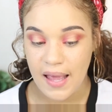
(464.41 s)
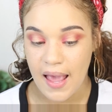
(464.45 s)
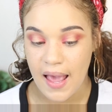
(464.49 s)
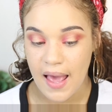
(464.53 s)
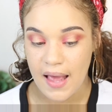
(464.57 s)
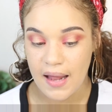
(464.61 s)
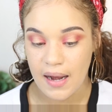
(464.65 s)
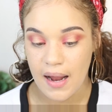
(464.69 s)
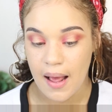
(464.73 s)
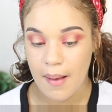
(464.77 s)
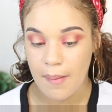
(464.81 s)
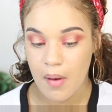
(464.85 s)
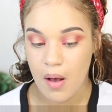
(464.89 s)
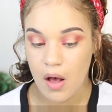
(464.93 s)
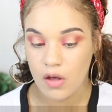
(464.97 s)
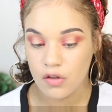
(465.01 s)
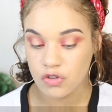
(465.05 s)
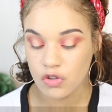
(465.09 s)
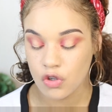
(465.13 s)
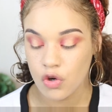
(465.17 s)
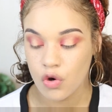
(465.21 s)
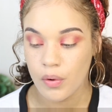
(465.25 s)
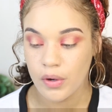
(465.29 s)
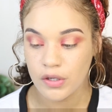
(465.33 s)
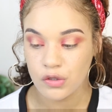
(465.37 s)
and I'm
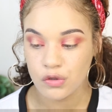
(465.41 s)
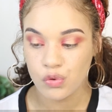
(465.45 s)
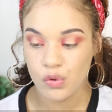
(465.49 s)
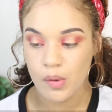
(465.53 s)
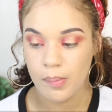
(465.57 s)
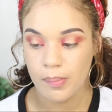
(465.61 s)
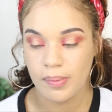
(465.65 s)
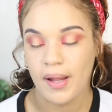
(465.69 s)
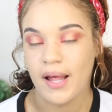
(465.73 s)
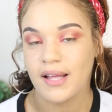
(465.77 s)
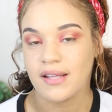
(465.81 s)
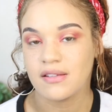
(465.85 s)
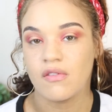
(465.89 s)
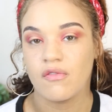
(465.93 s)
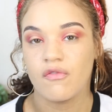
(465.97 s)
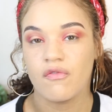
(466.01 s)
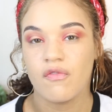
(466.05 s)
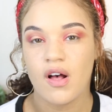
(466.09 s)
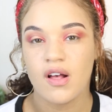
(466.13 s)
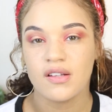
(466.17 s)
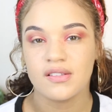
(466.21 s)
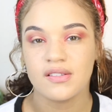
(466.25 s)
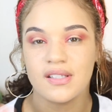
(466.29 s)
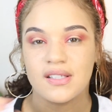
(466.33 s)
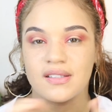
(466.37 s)
also going to apply some
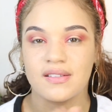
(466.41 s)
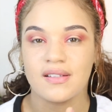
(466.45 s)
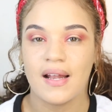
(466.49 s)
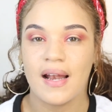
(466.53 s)
falsies,